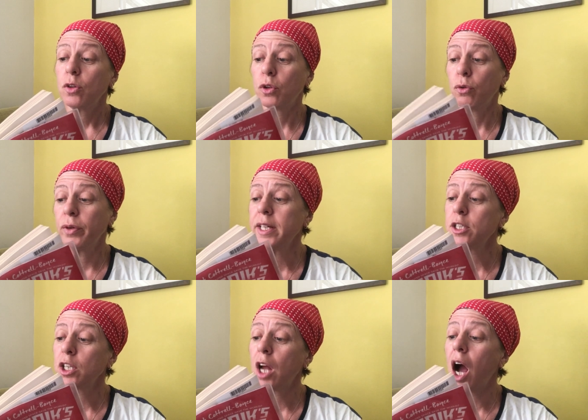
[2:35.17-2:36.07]
The
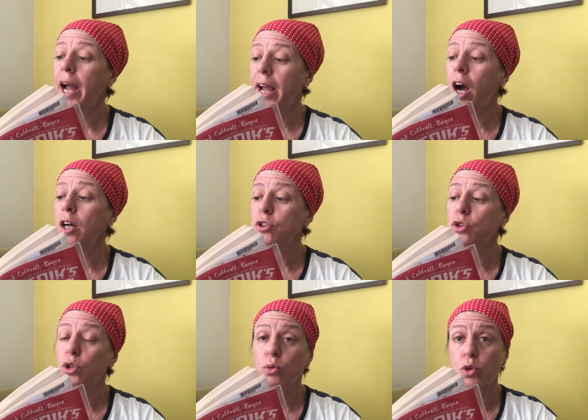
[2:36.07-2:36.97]
reason I
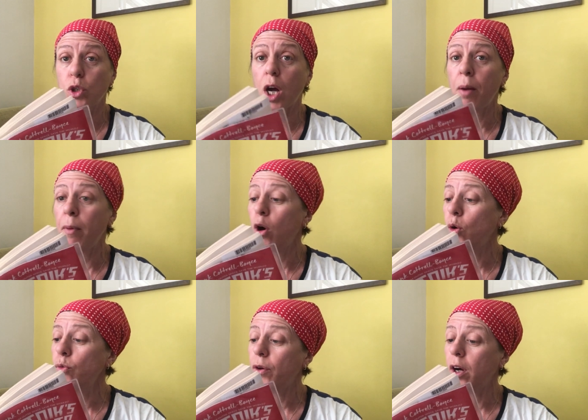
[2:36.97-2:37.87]
asked you to come
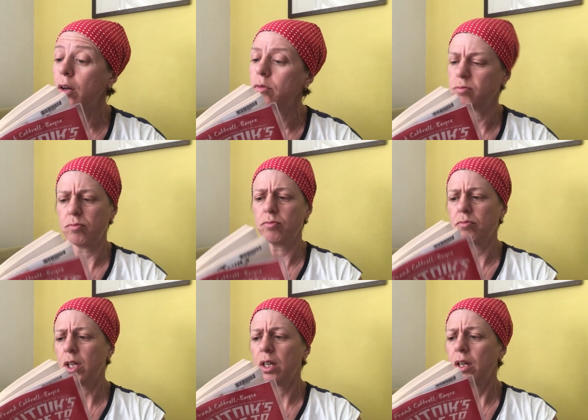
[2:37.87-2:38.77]
over.
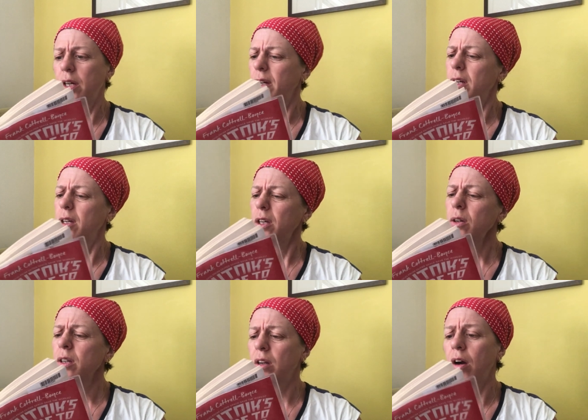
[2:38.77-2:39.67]

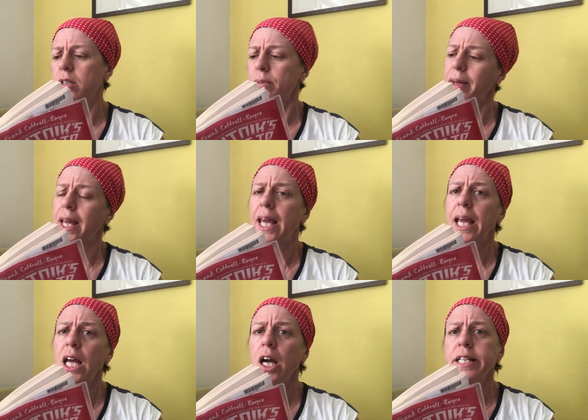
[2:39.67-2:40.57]
You didn't ask me
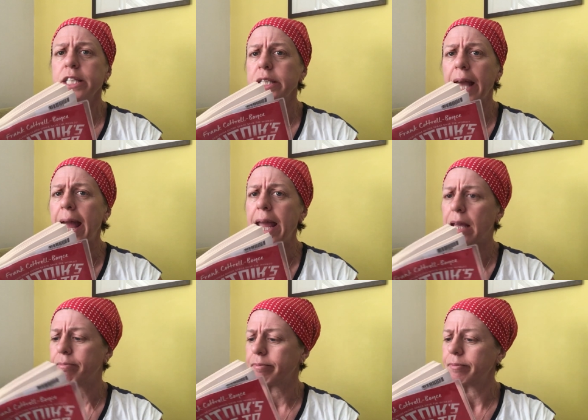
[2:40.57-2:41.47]
here, I just
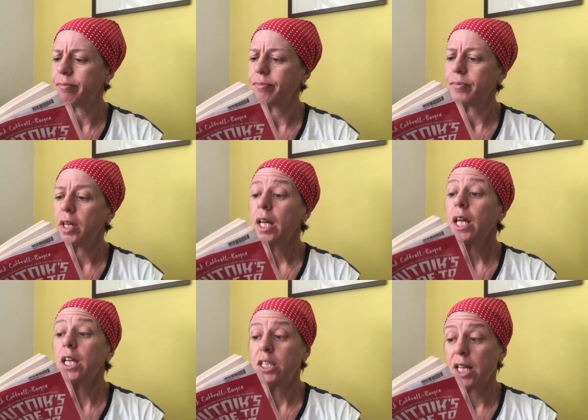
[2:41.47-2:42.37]
came.
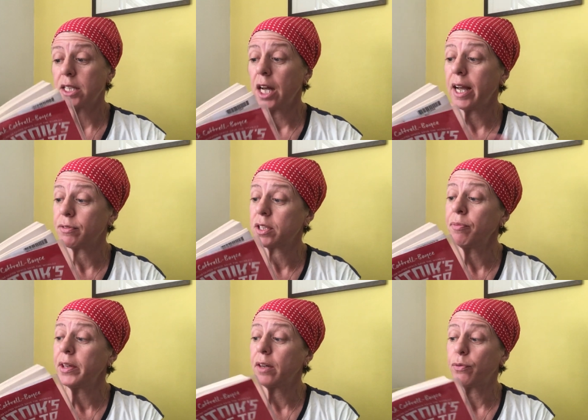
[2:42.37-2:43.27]
Is that I have
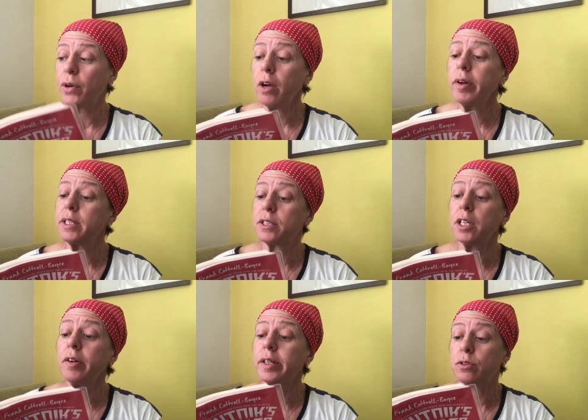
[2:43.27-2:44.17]
something very
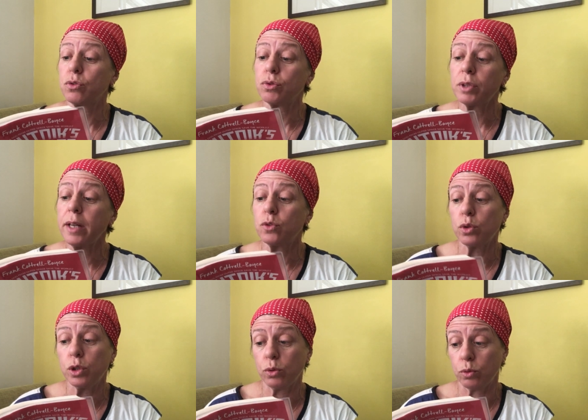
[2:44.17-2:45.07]
serious to say
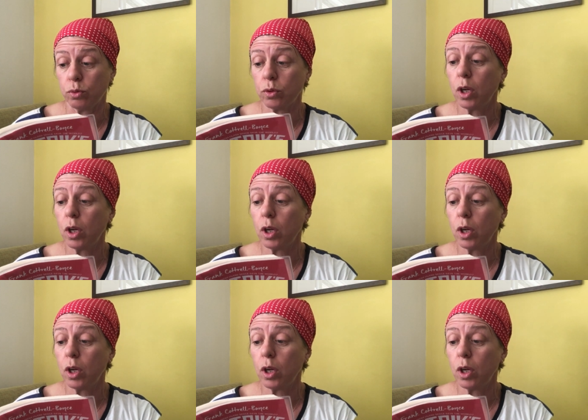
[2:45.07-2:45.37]
to you.